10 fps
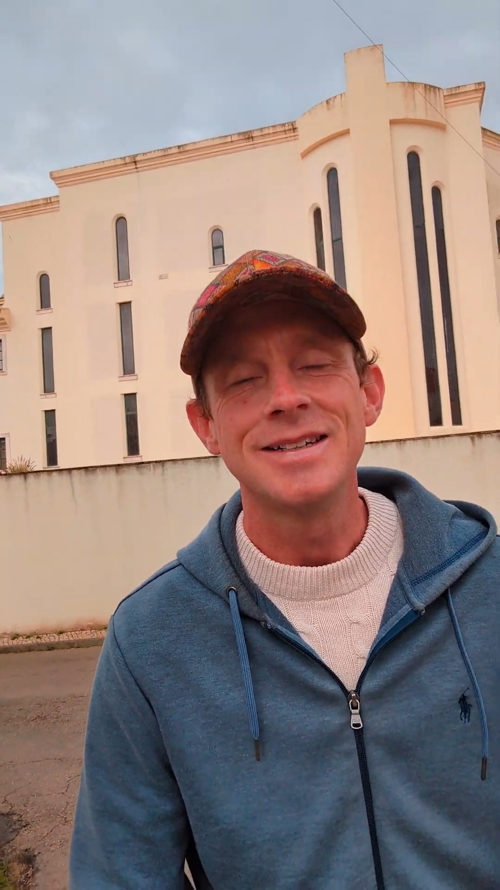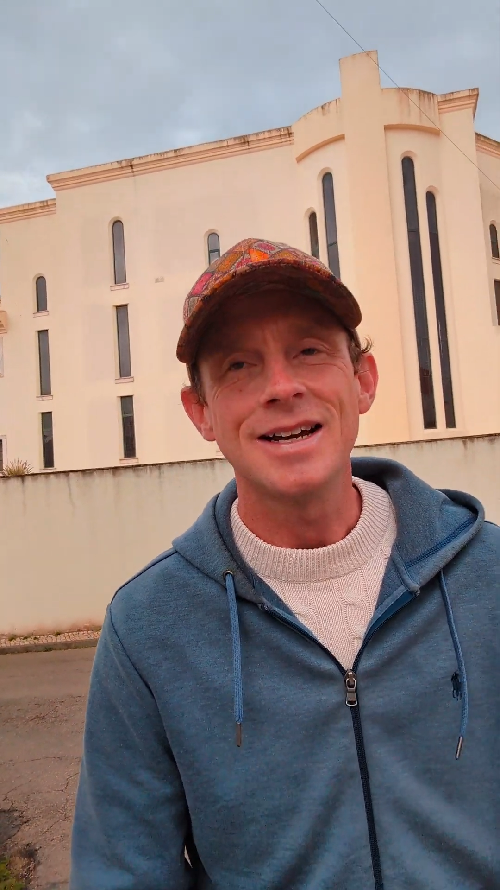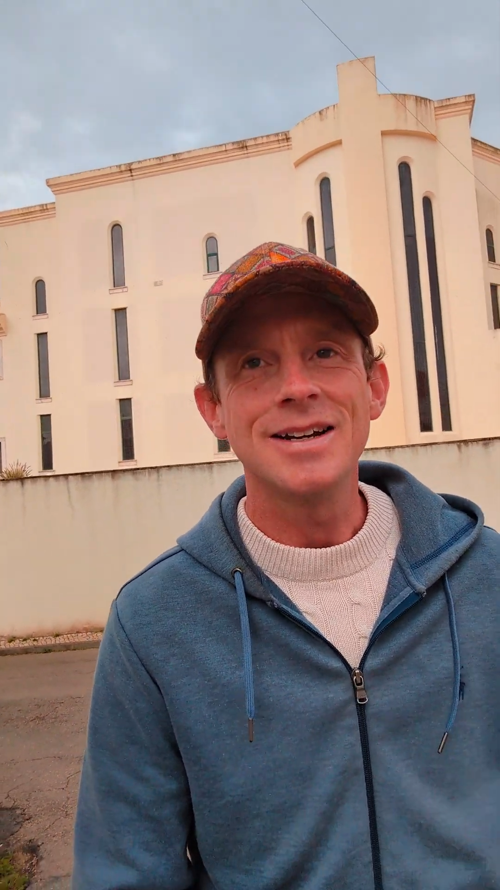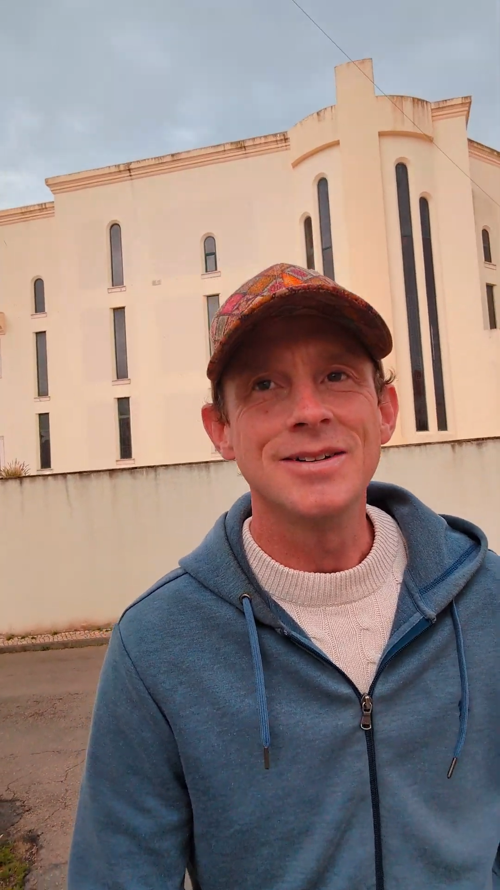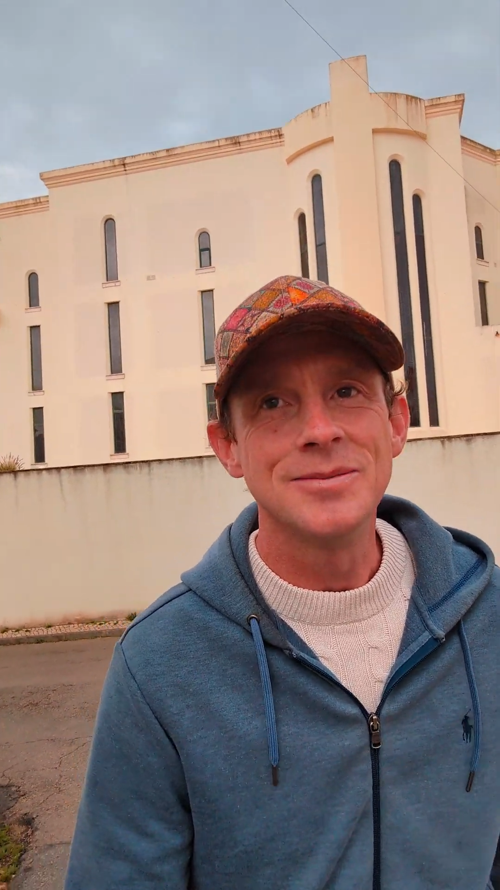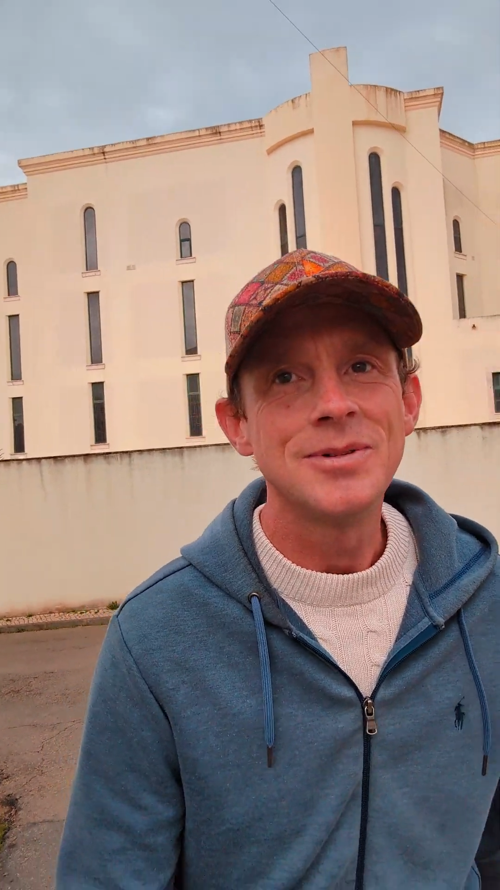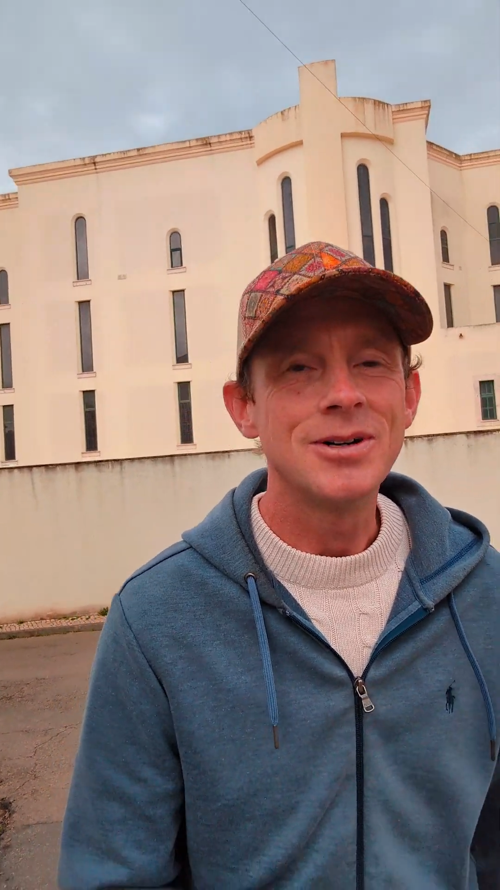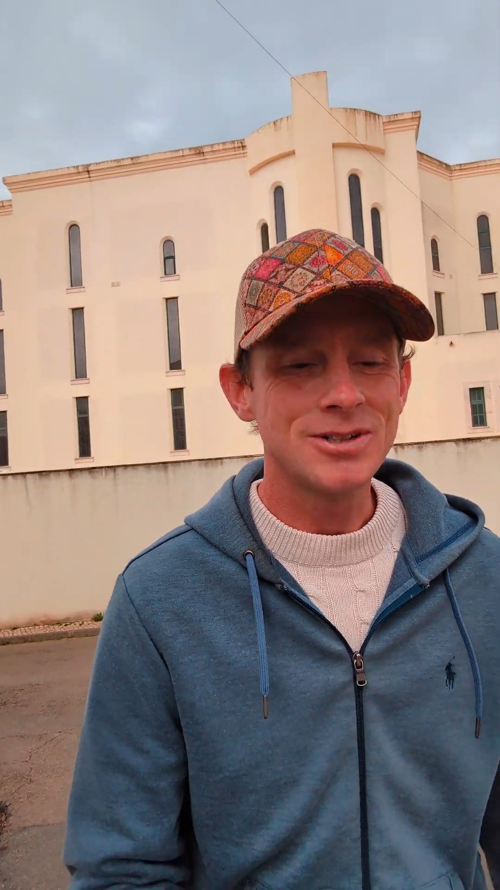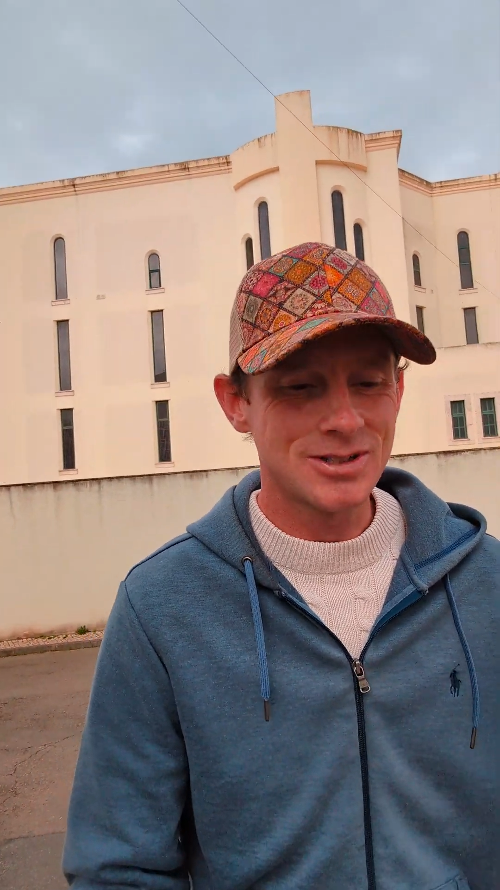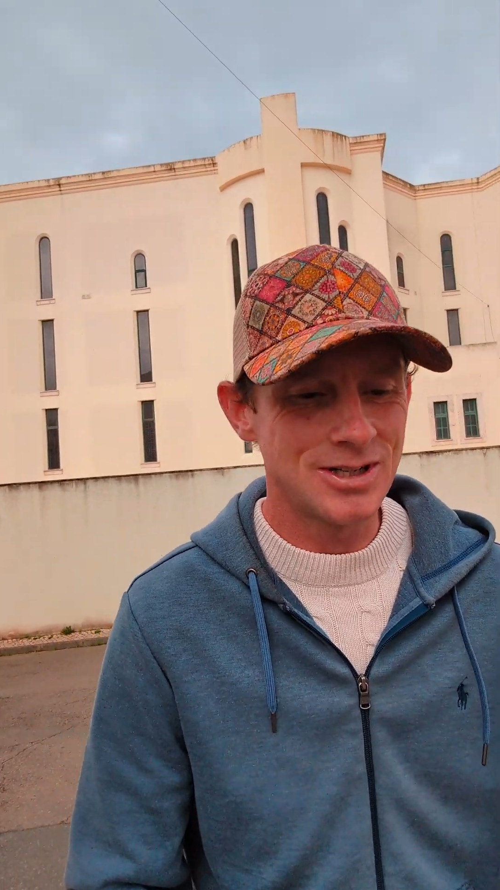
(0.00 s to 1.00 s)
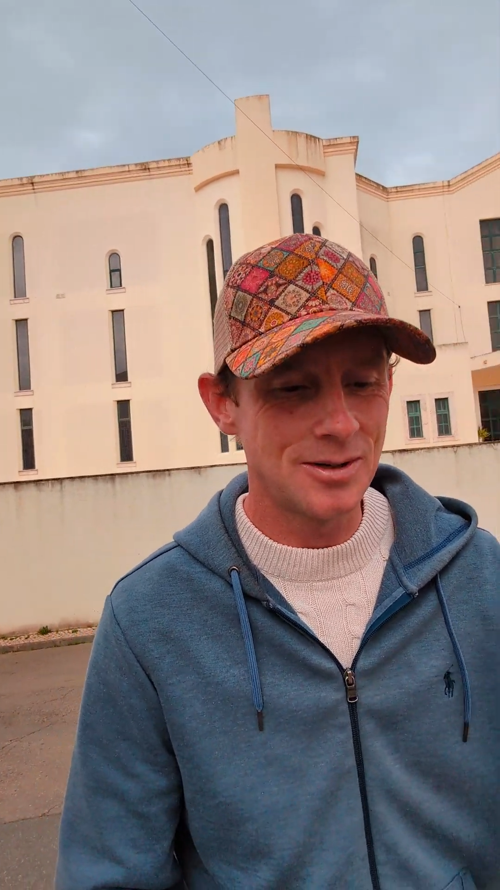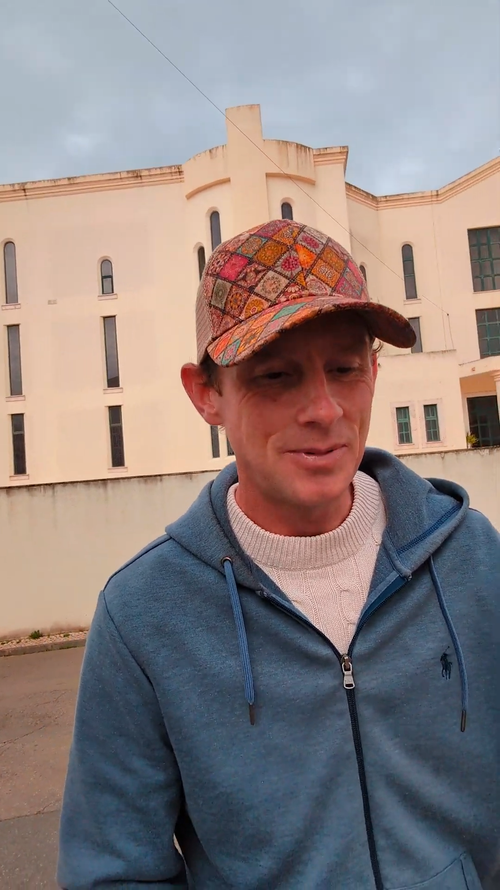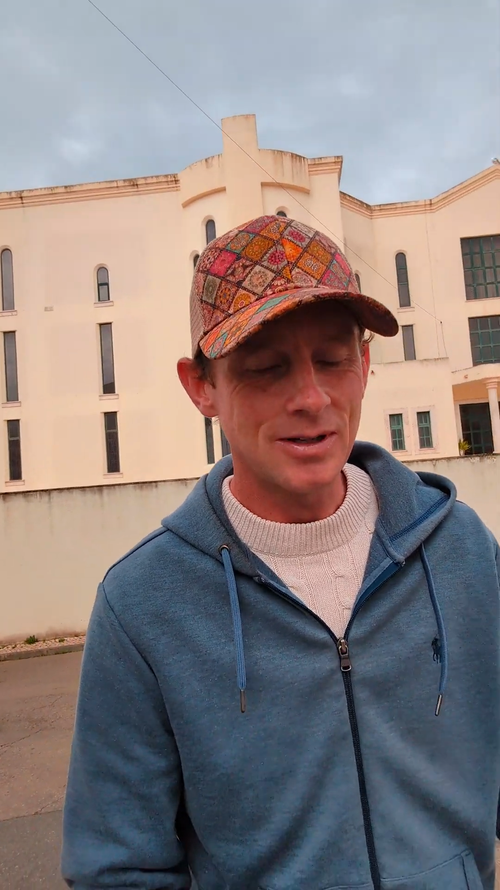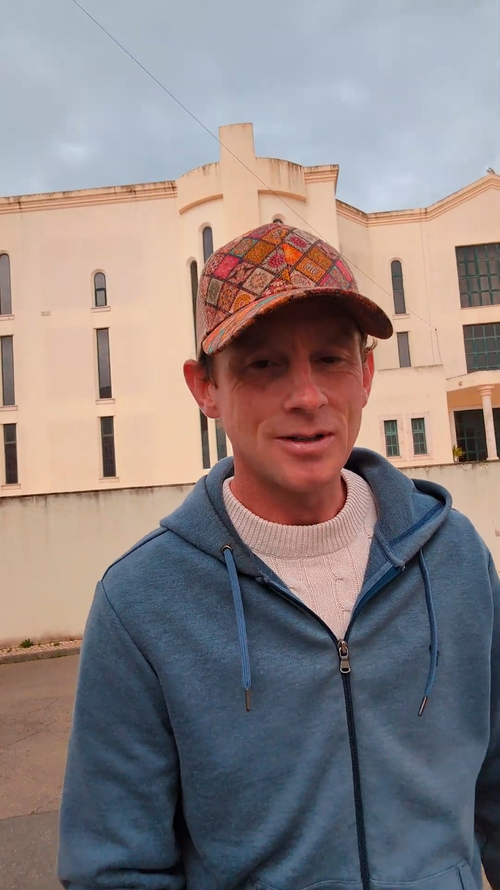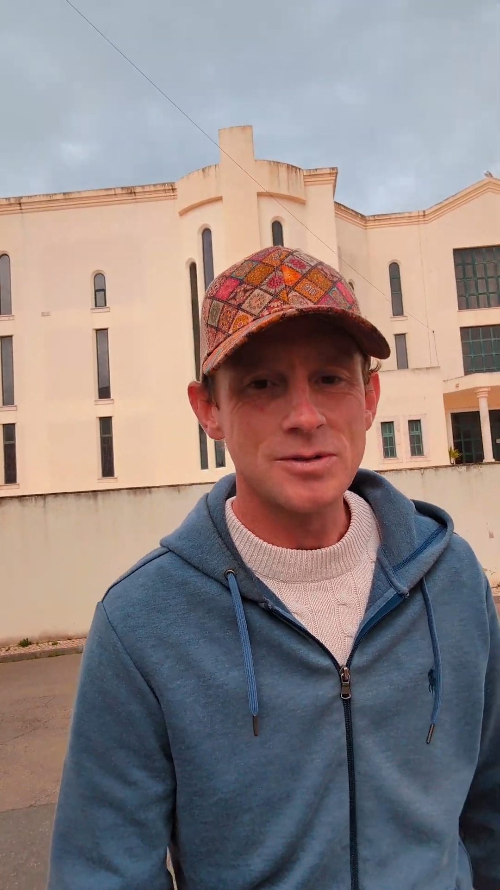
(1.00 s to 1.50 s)
town in Portugal, and I
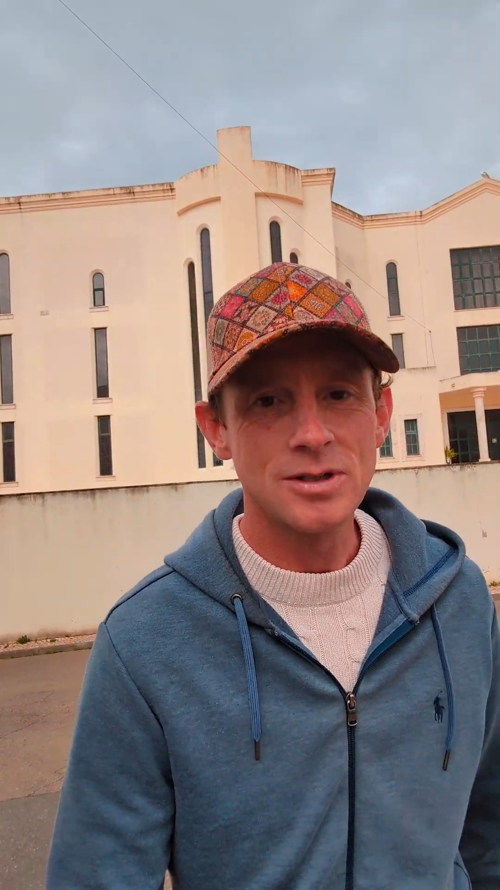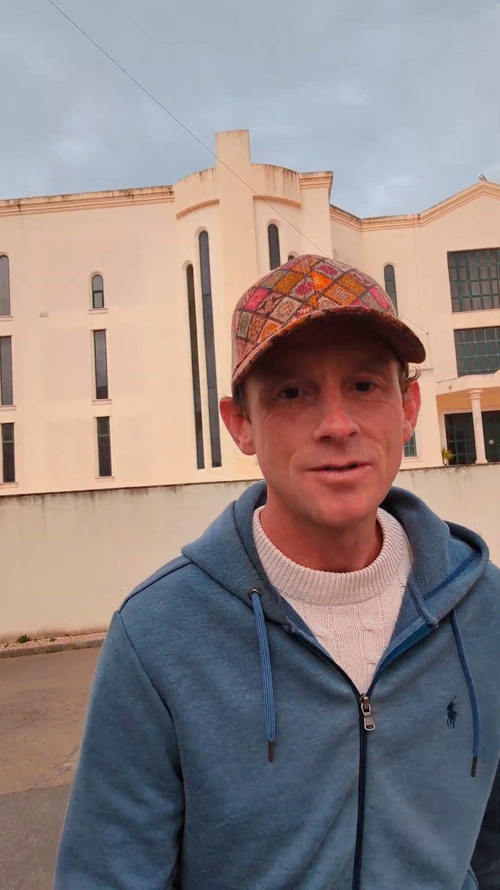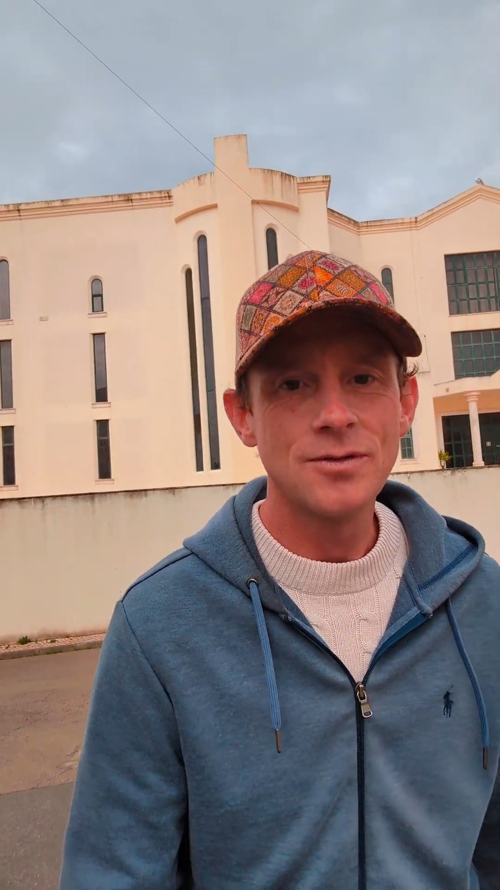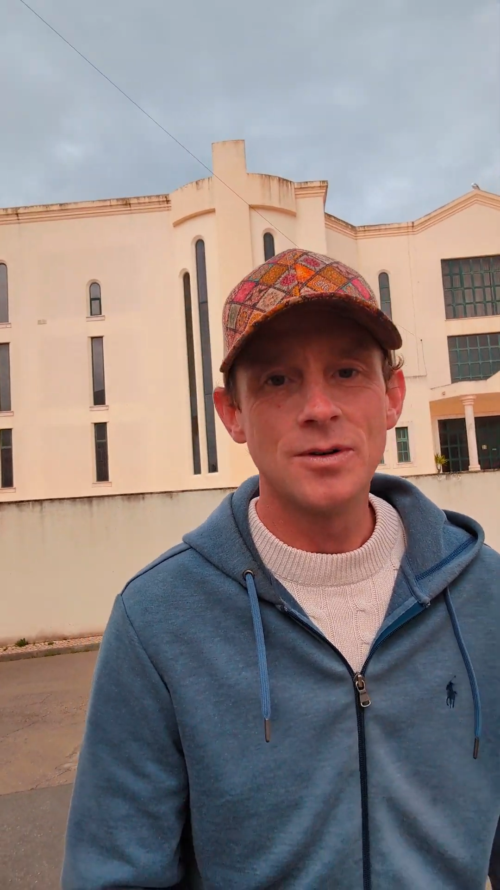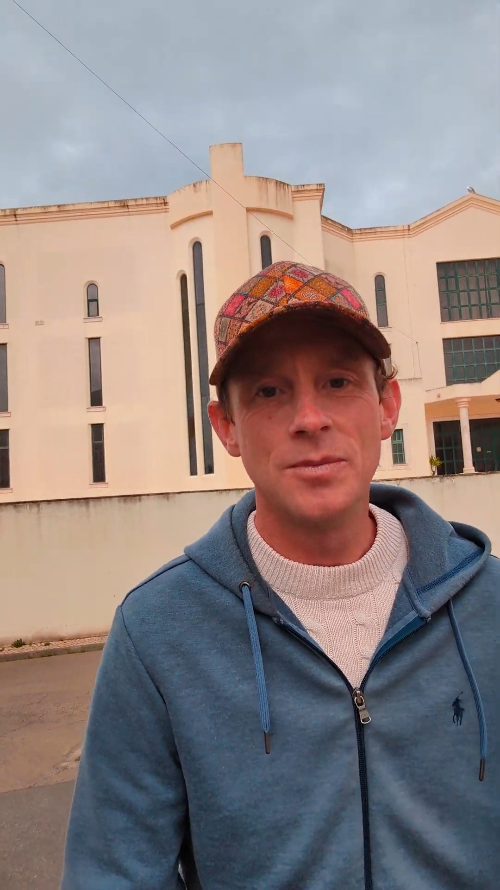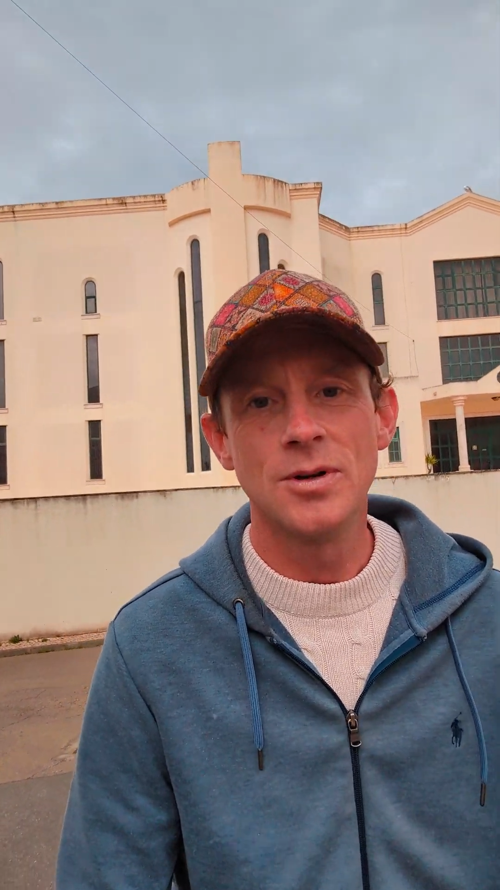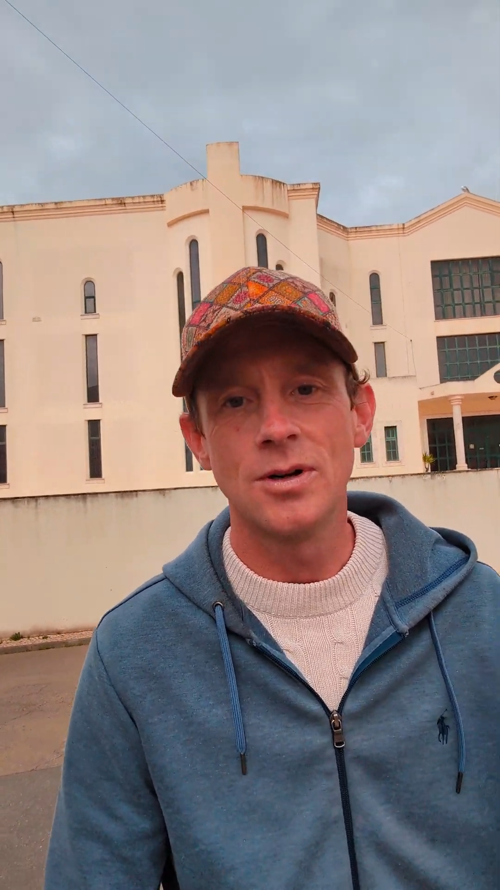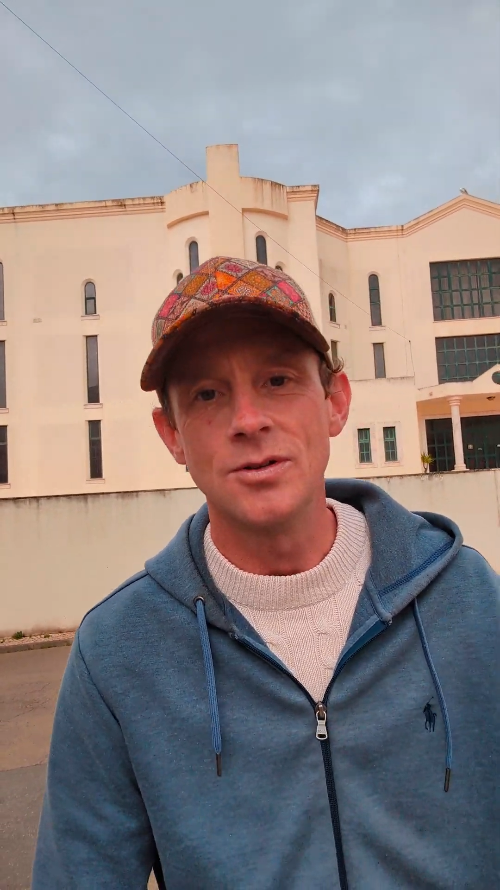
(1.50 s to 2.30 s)
was looking for a book